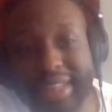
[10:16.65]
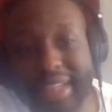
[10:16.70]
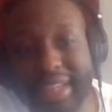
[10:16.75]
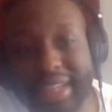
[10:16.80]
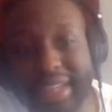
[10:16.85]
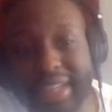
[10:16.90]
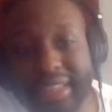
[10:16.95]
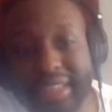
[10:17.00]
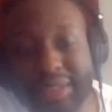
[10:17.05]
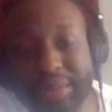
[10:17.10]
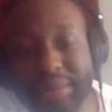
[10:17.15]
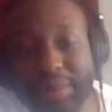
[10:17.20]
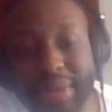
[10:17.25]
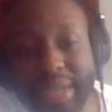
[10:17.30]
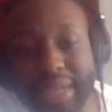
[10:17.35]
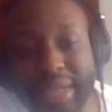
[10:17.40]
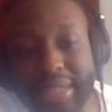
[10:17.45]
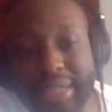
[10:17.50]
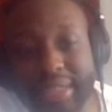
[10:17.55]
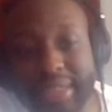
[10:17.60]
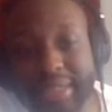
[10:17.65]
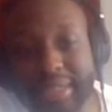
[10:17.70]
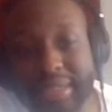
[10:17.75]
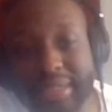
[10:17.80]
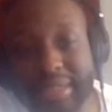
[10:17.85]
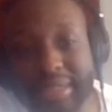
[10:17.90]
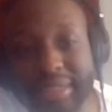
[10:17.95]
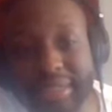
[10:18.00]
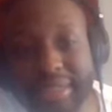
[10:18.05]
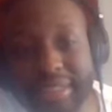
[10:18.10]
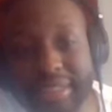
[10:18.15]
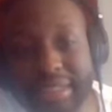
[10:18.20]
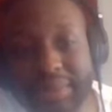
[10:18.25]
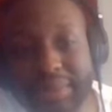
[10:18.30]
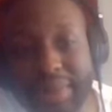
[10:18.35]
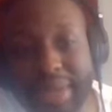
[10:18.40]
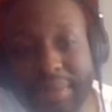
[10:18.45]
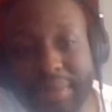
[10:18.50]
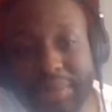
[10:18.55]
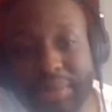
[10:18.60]
think he should wait, see
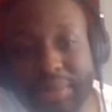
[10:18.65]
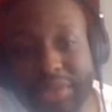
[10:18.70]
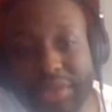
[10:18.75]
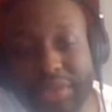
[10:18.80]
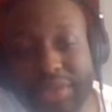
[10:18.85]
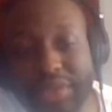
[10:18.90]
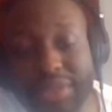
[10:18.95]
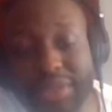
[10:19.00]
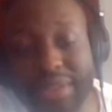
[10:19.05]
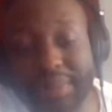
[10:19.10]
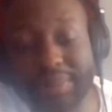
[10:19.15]
what happens with Jones.